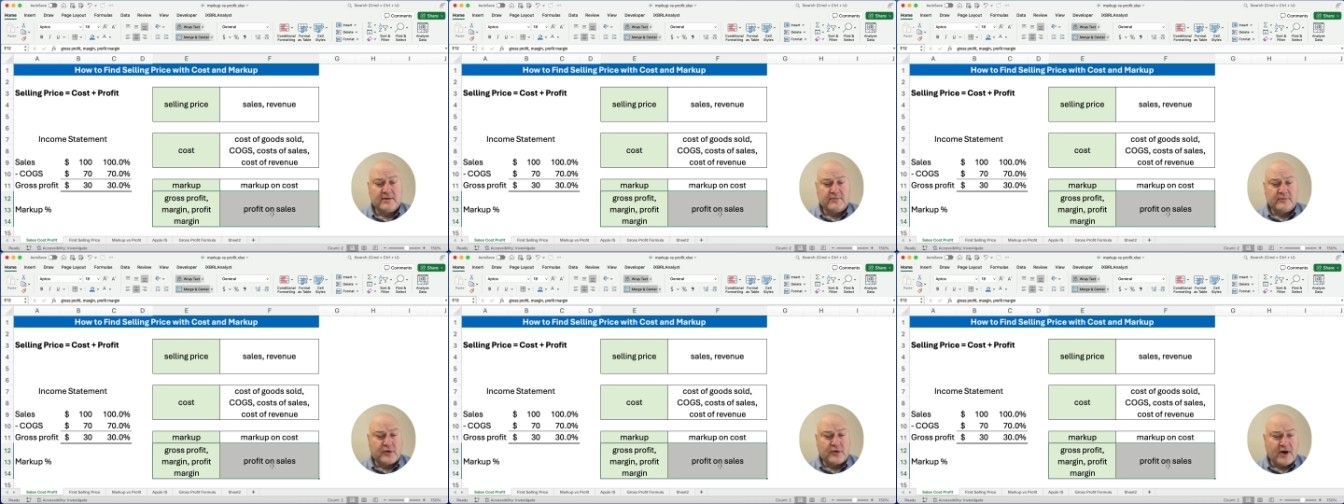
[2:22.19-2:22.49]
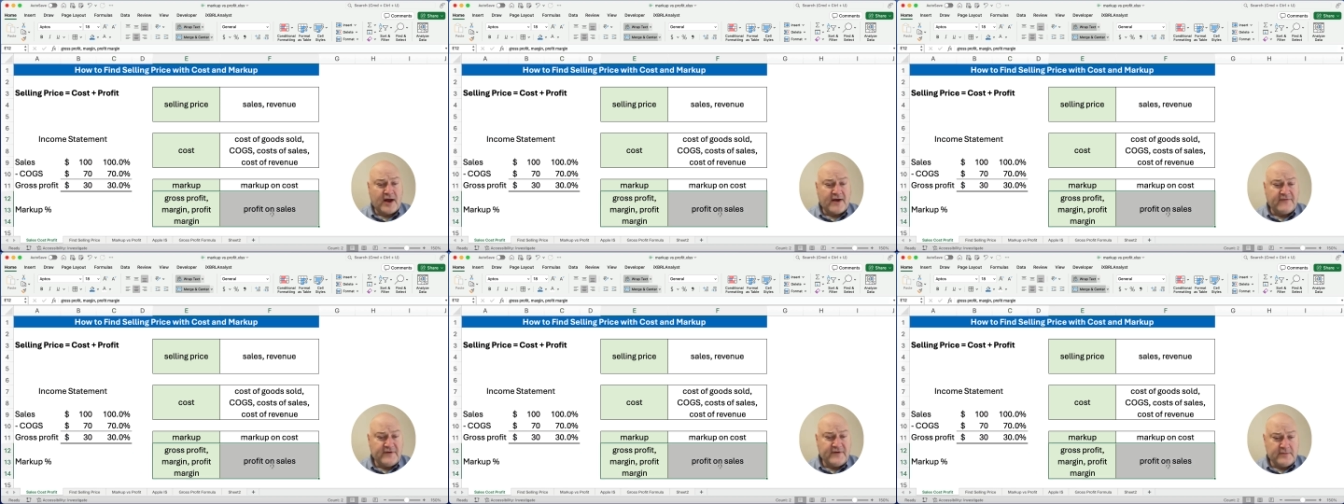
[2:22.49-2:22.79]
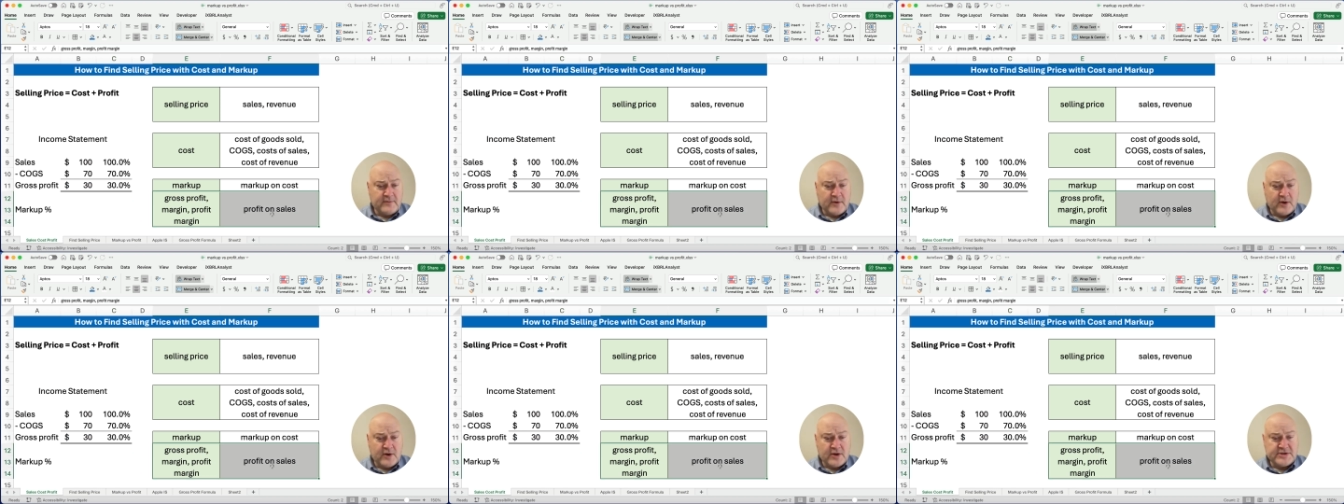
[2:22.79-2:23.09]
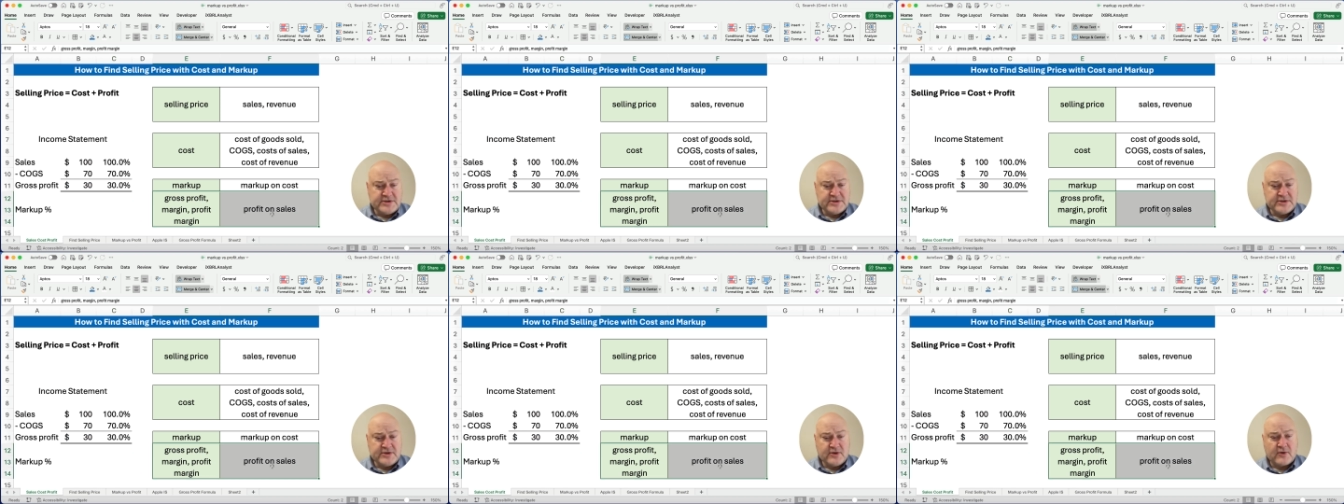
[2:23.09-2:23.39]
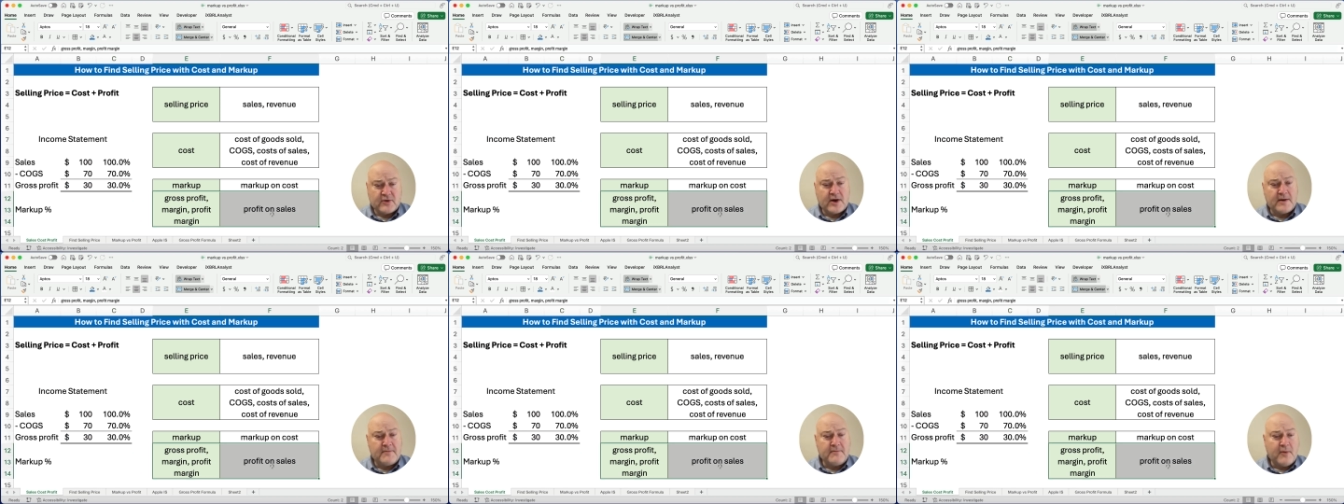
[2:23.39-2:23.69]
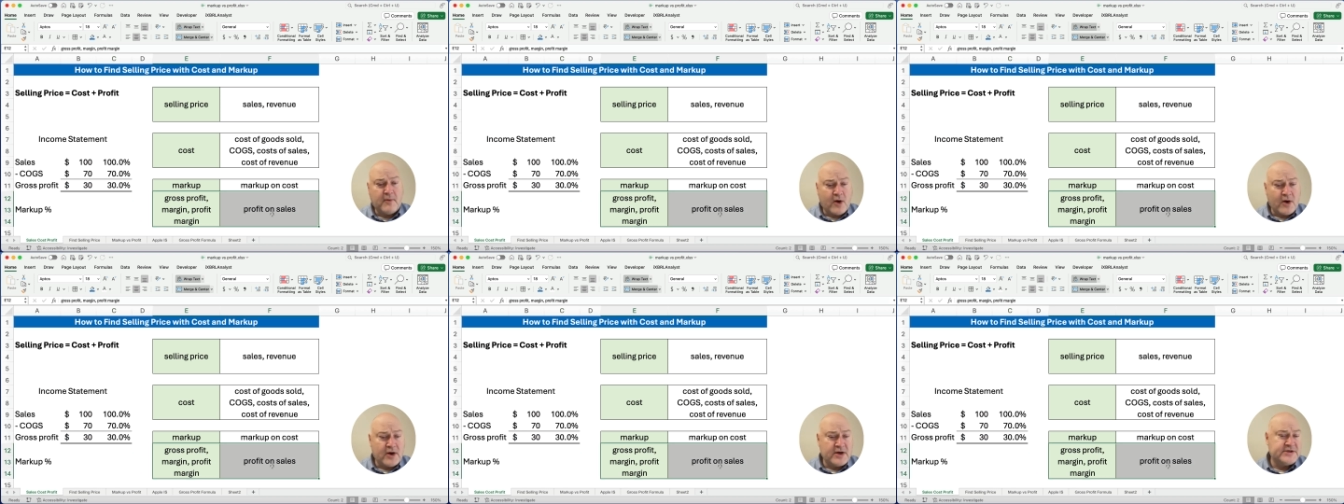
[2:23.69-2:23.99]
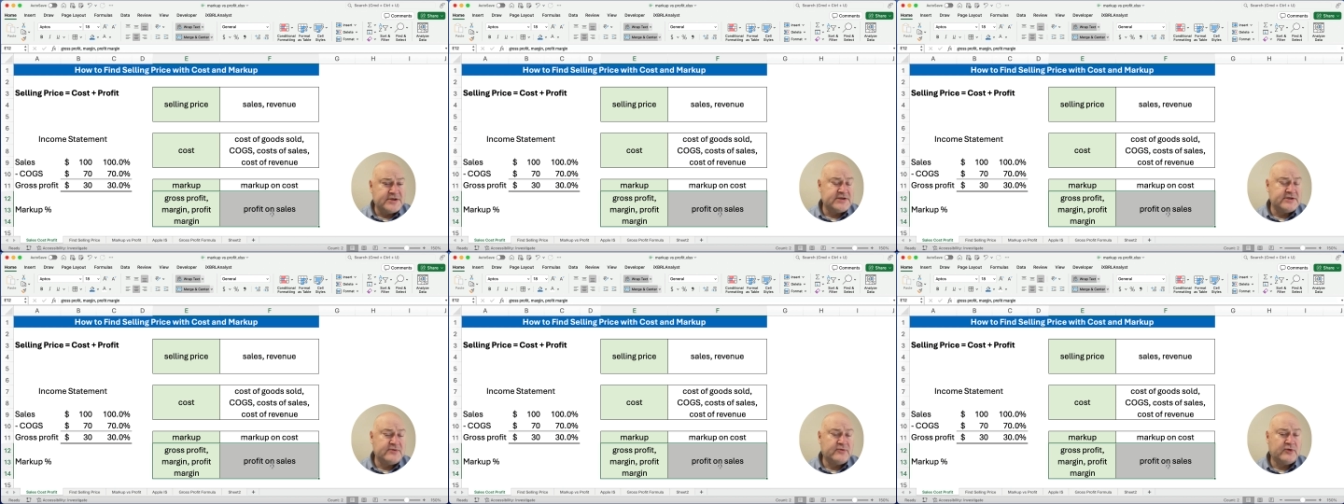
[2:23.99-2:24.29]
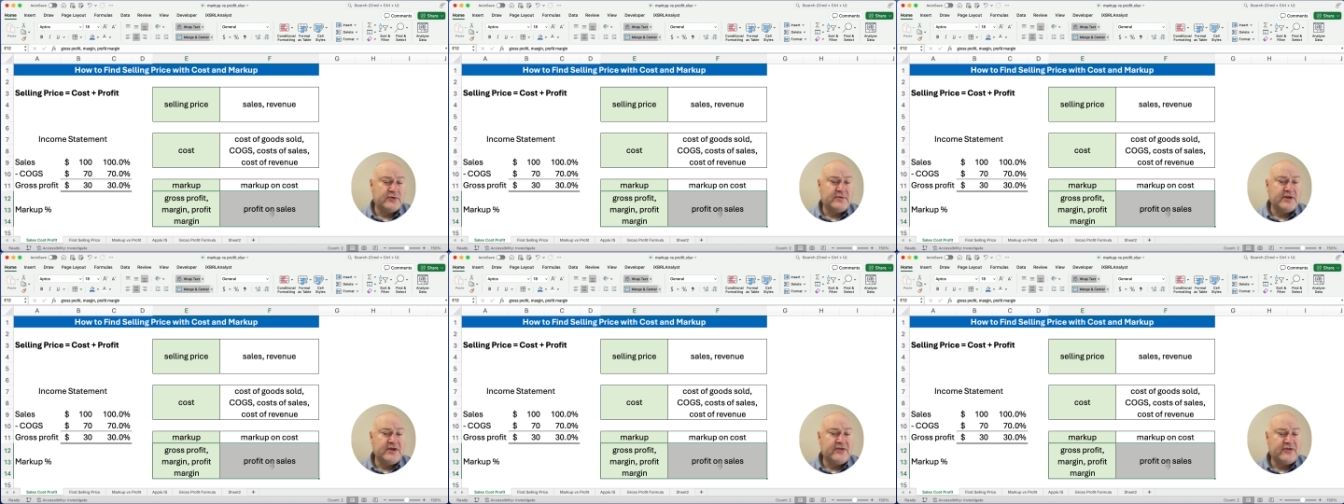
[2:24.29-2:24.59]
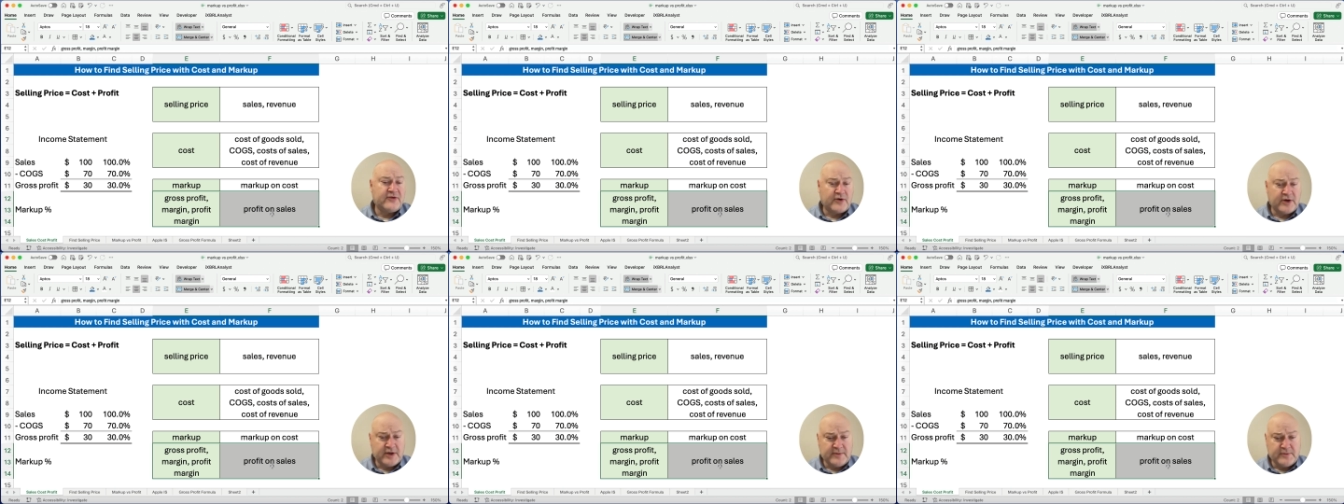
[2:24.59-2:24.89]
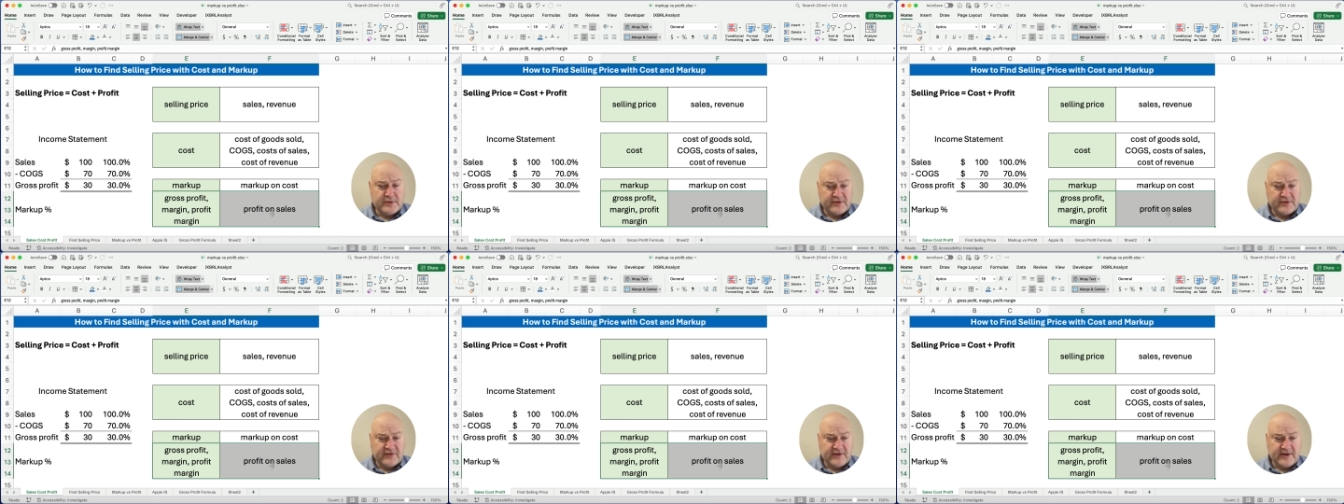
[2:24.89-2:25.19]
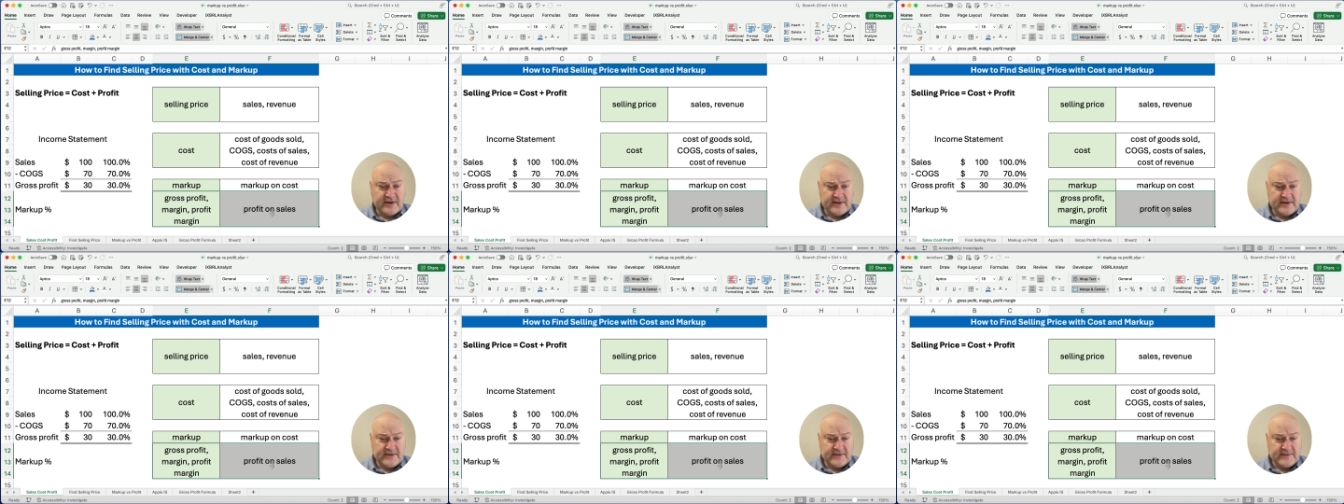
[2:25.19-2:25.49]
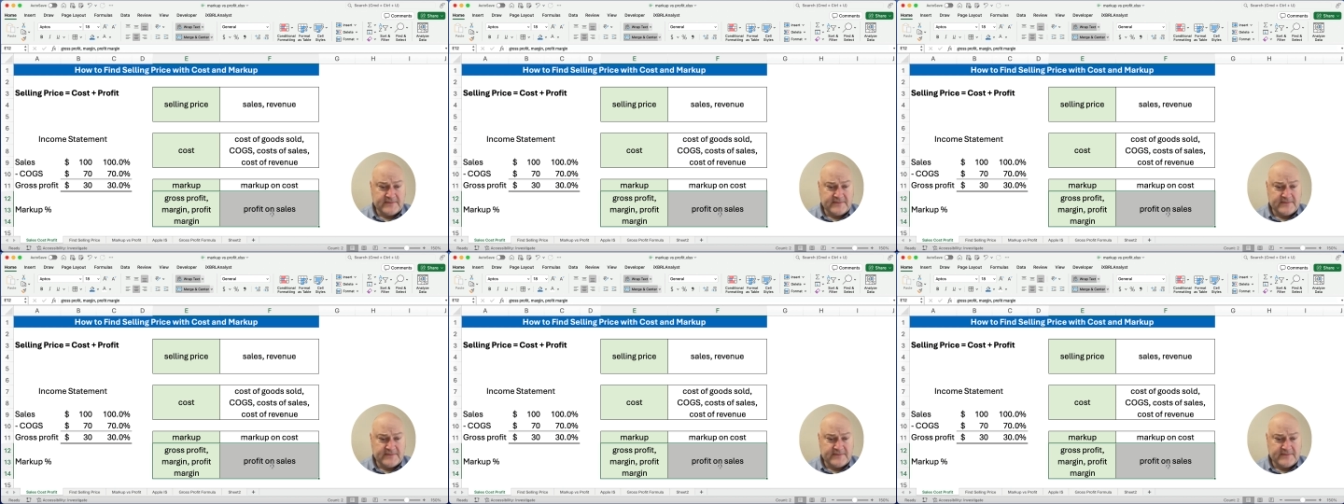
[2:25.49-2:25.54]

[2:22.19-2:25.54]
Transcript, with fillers: profit margin or our margin would be 30%.